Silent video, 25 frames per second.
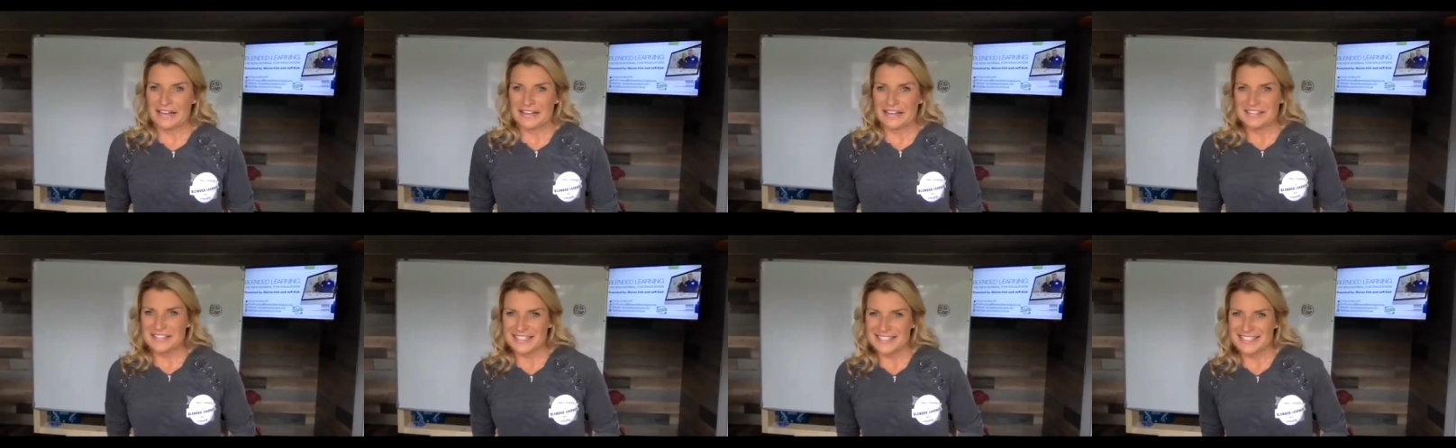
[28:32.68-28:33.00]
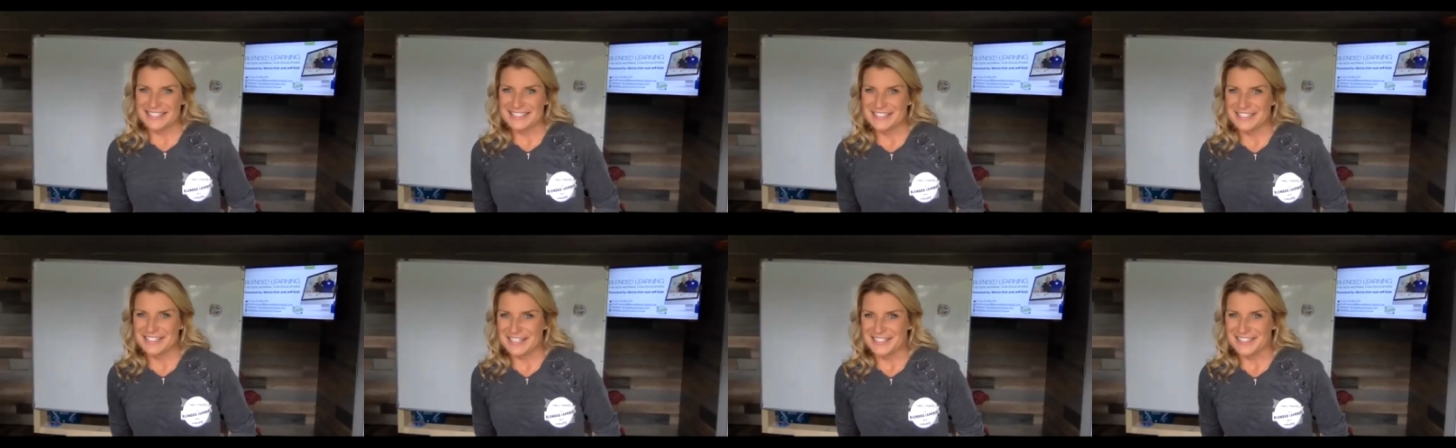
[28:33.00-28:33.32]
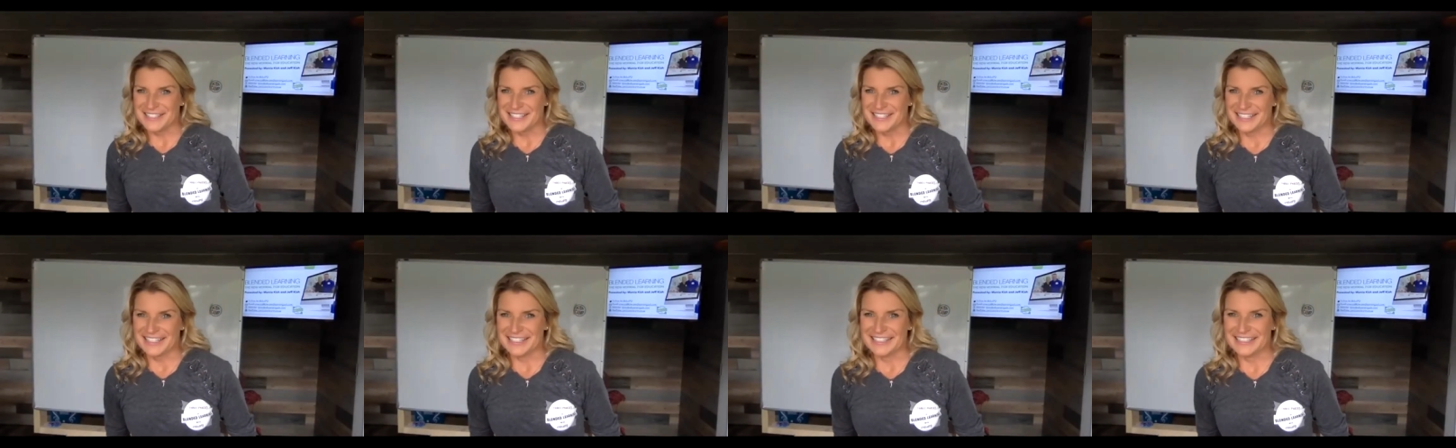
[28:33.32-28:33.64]
is this
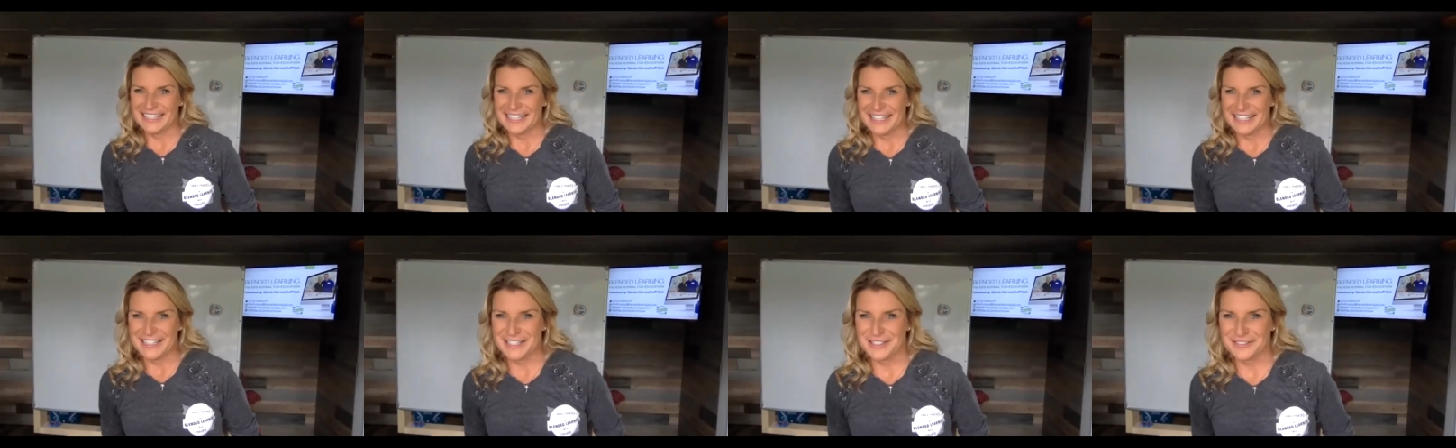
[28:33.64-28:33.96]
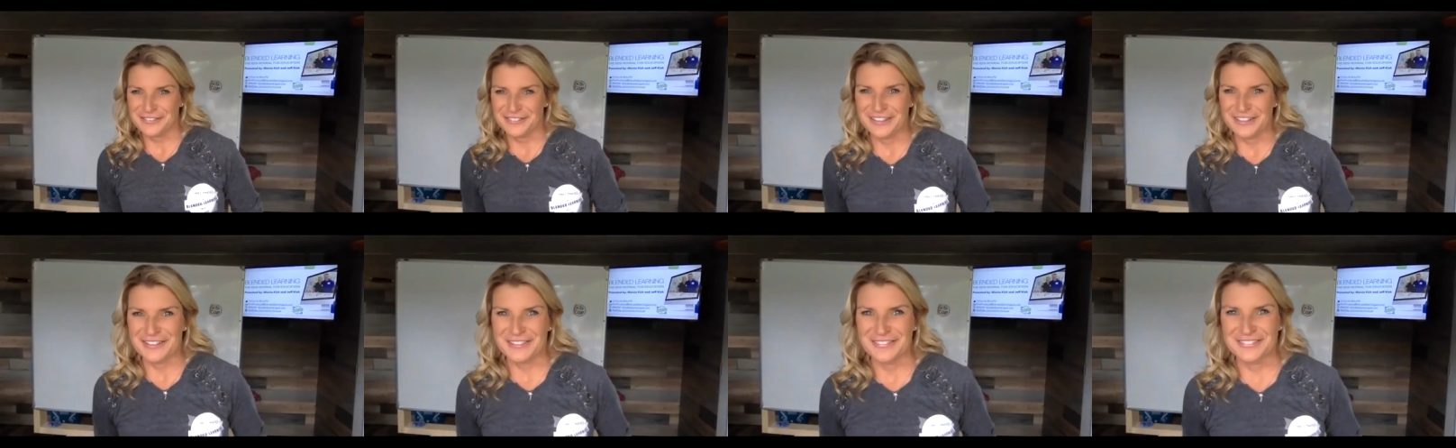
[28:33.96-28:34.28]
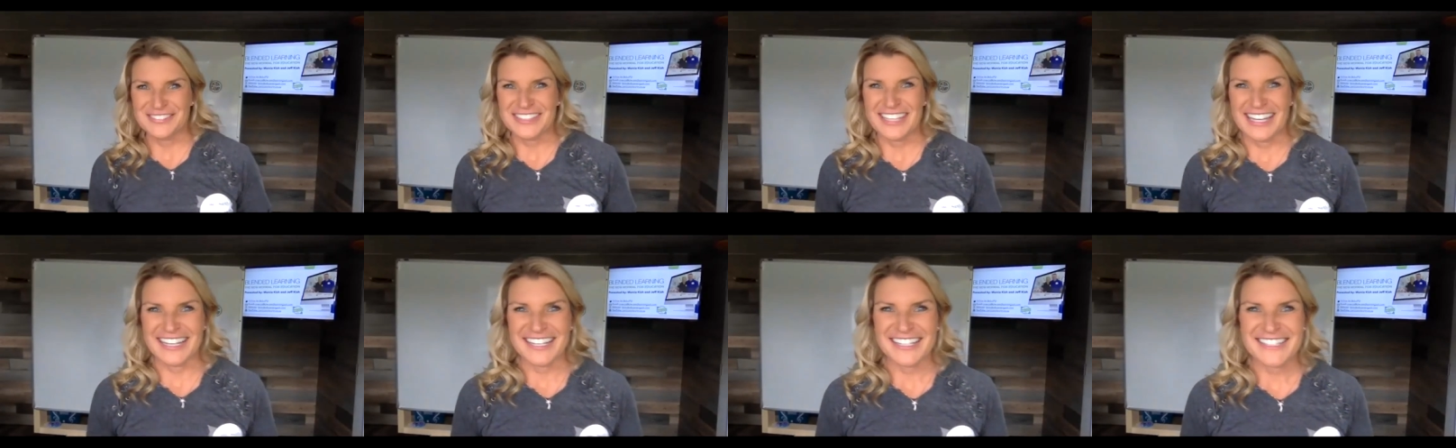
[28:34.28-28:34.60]
Jessica Gates from
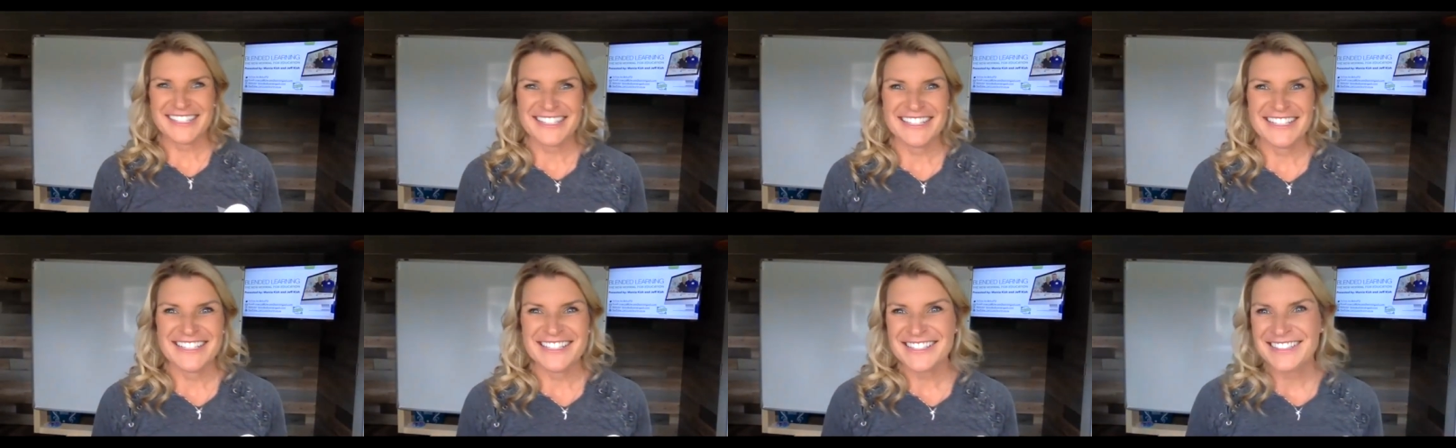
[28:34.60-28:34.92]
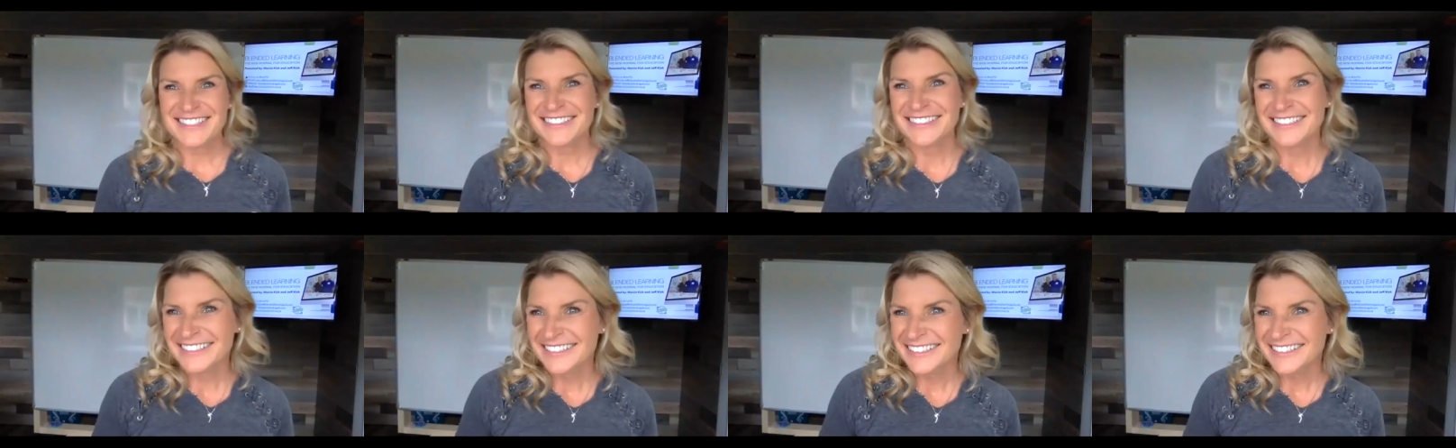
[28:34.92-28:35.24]
Texas?